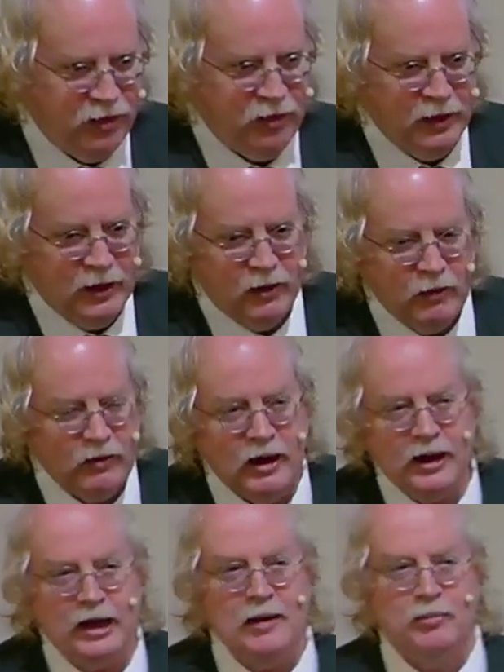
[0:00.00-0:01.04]
they're
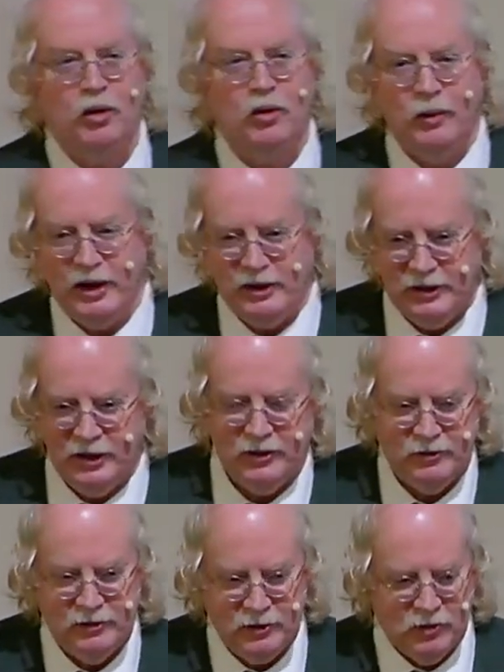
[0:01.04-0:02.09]
not able quite yet.
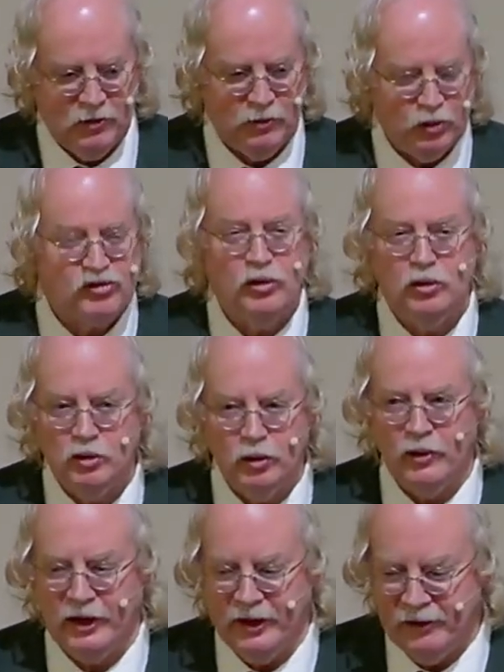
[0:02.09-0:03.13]
You know, they're still
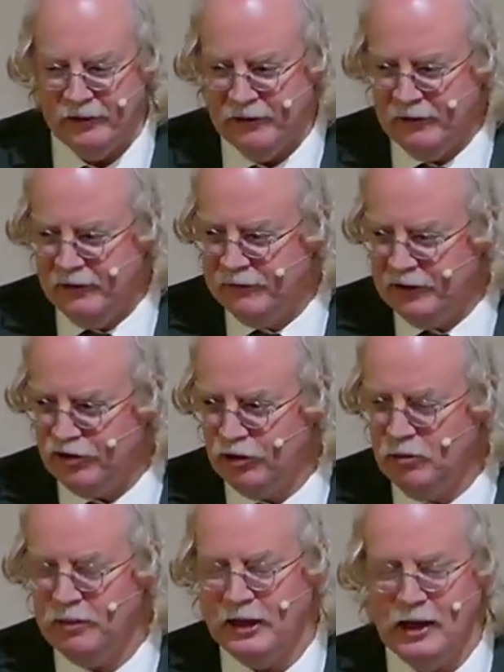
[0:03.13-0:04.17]
learning. They
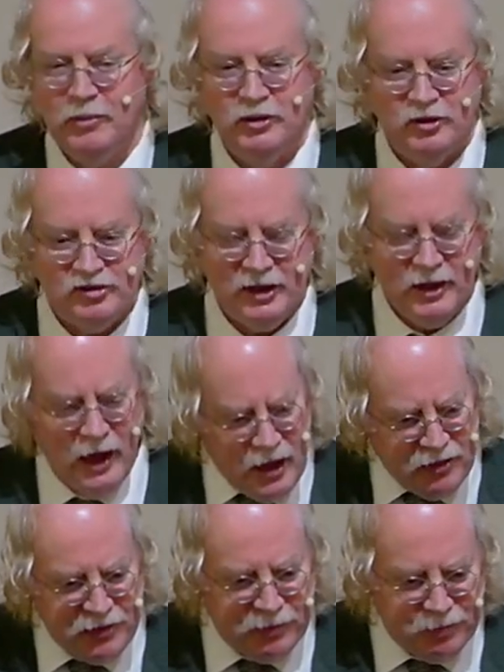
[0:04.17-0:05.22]
shouldn't be able to say, "I
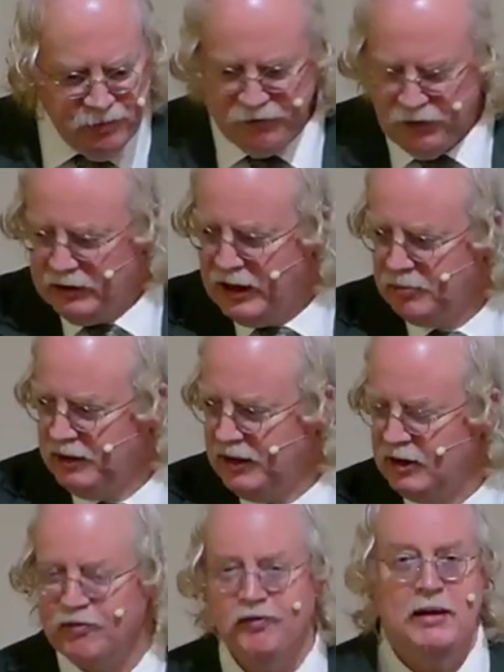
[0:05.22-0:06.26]
feel like being
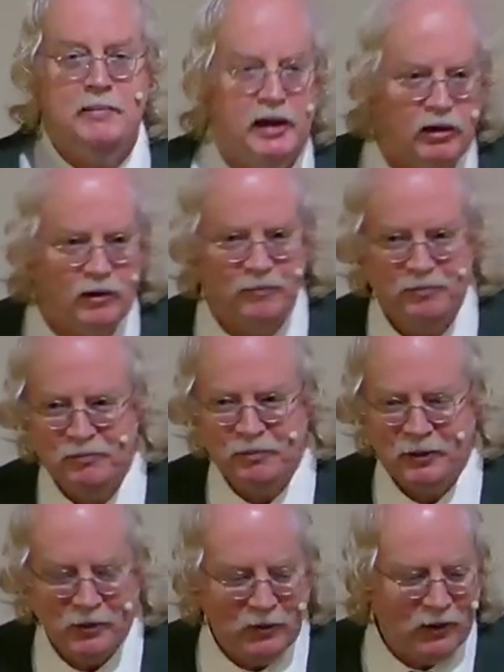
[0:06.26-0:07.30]
a female."
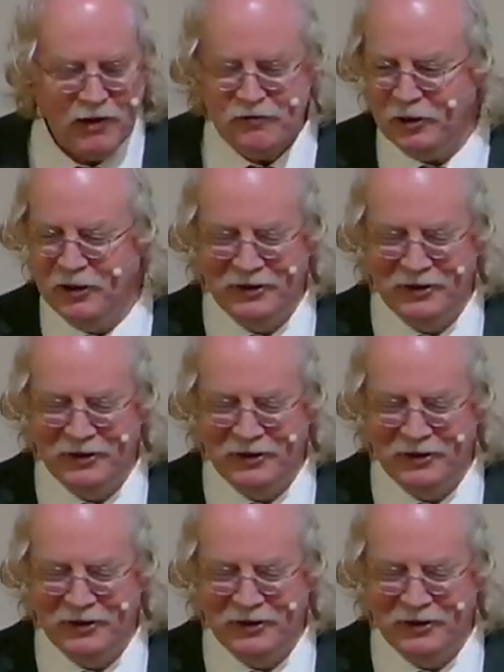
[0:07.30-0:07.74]
or I feel